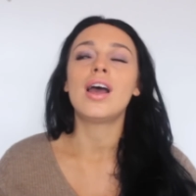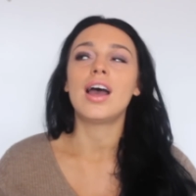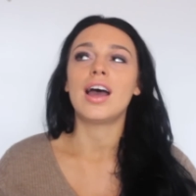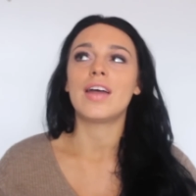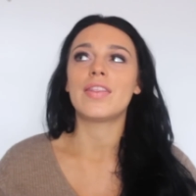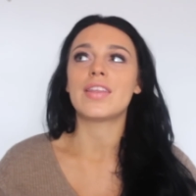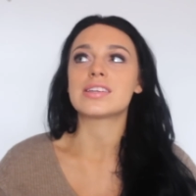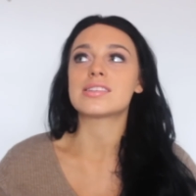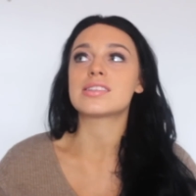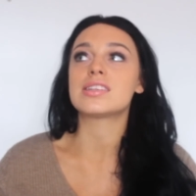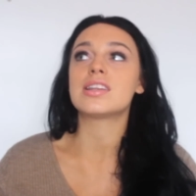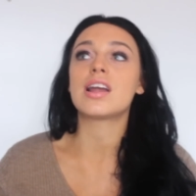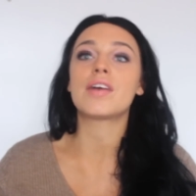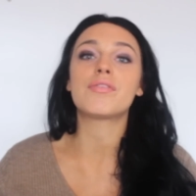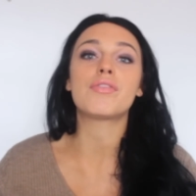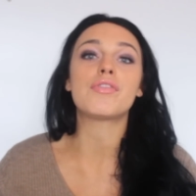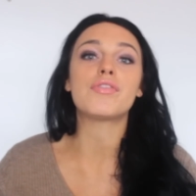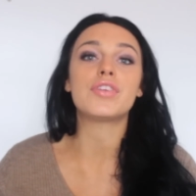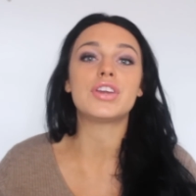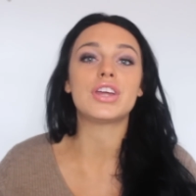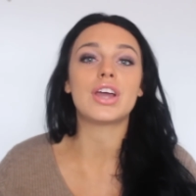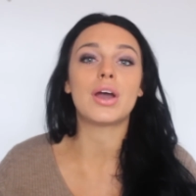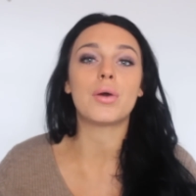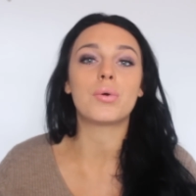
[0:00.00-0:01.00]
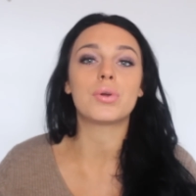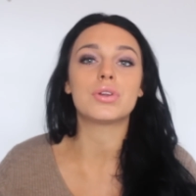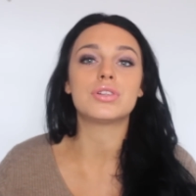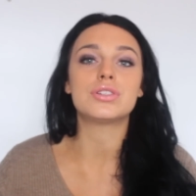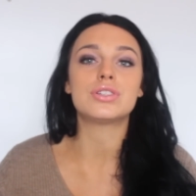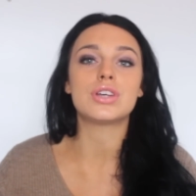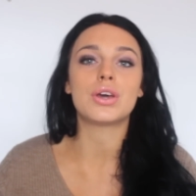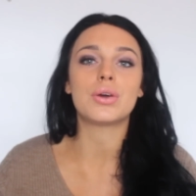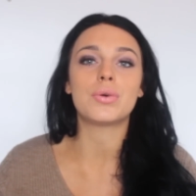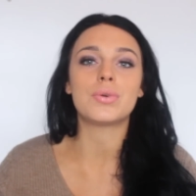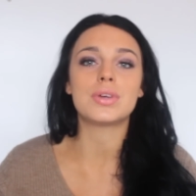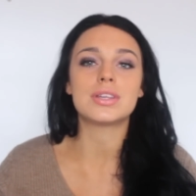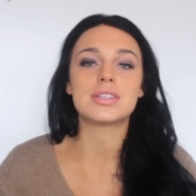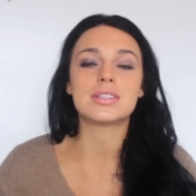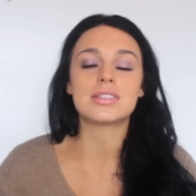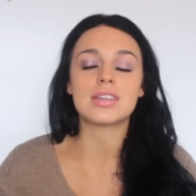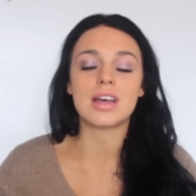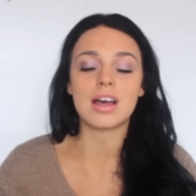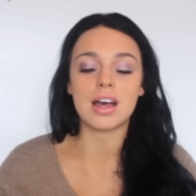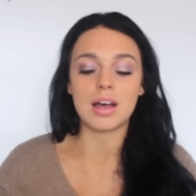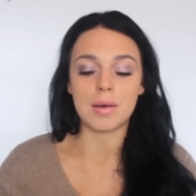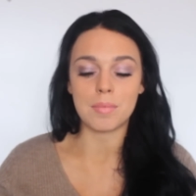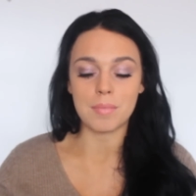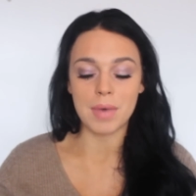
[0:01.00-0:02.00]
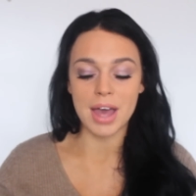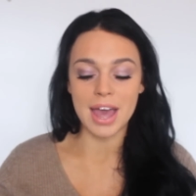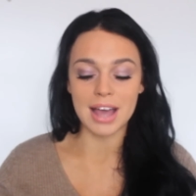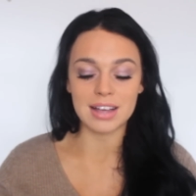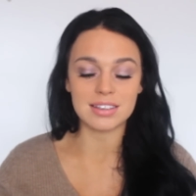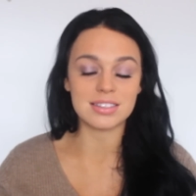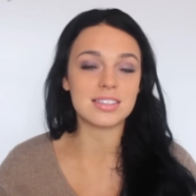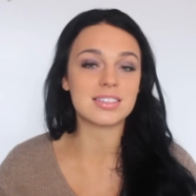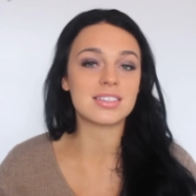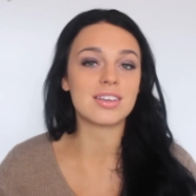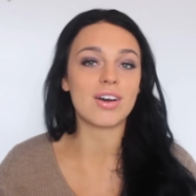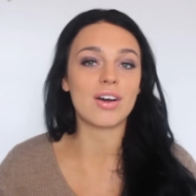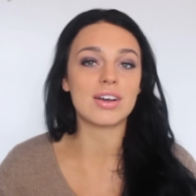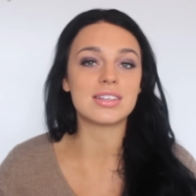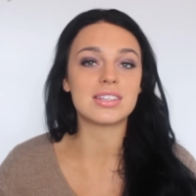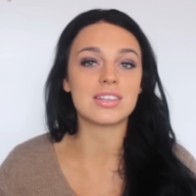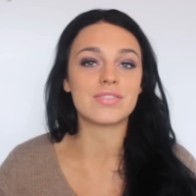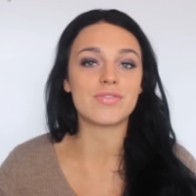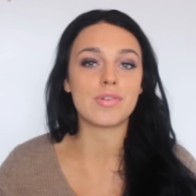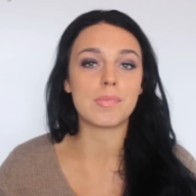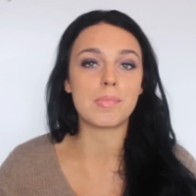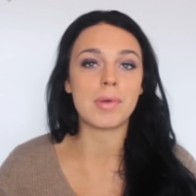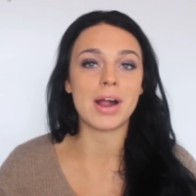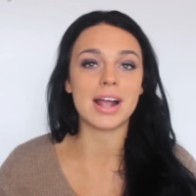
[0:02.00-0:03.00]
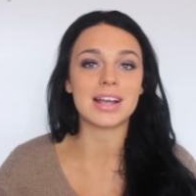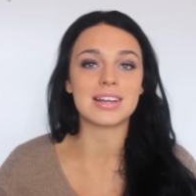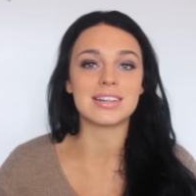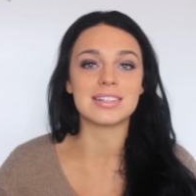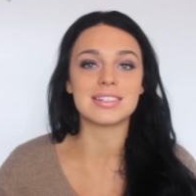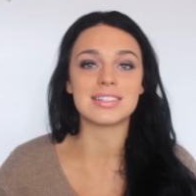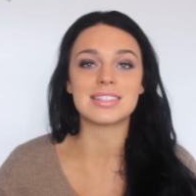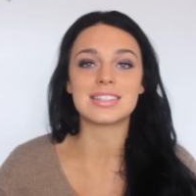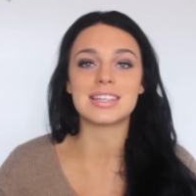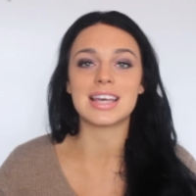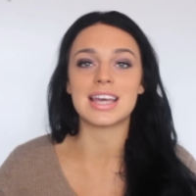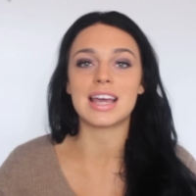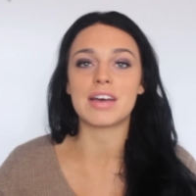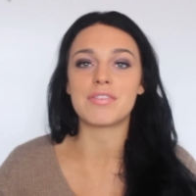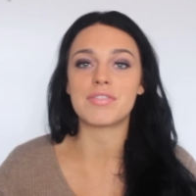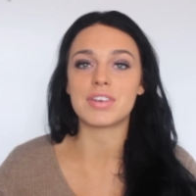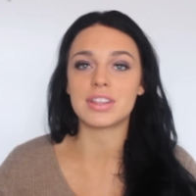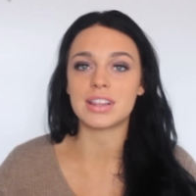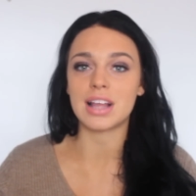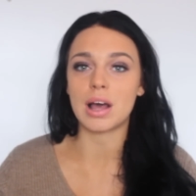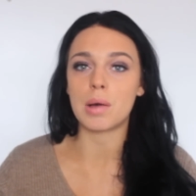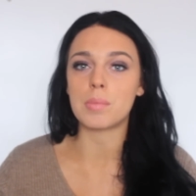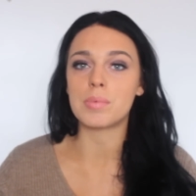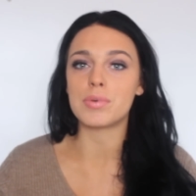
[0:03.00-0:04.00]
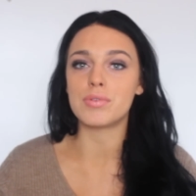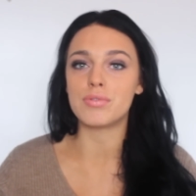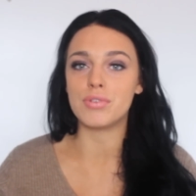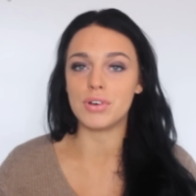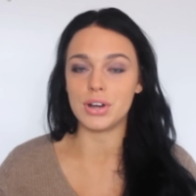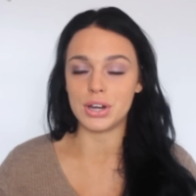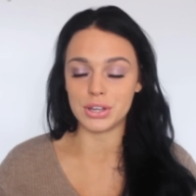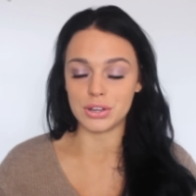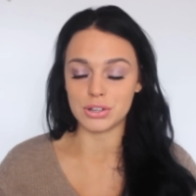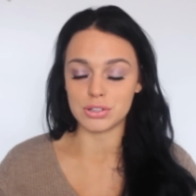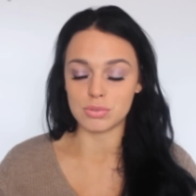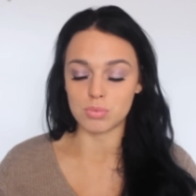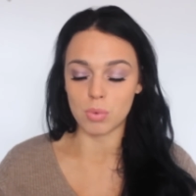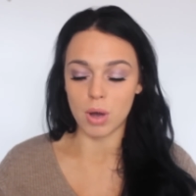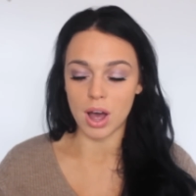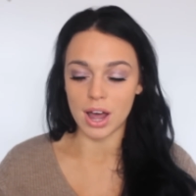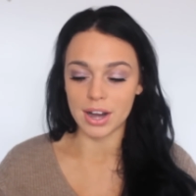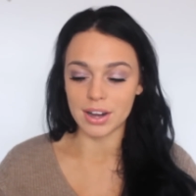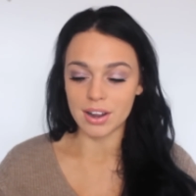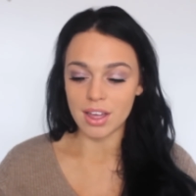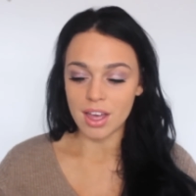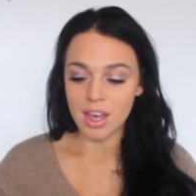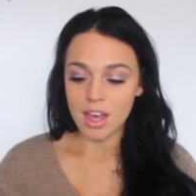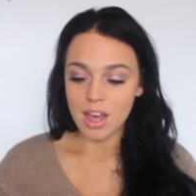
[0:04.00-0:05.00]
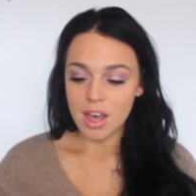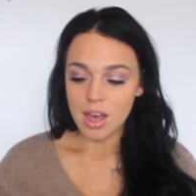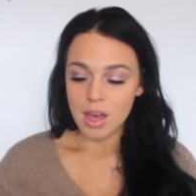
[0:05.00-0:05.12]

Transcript: And that's another video I want to do is um, exercises for pregnancy. I think that would be a really good one.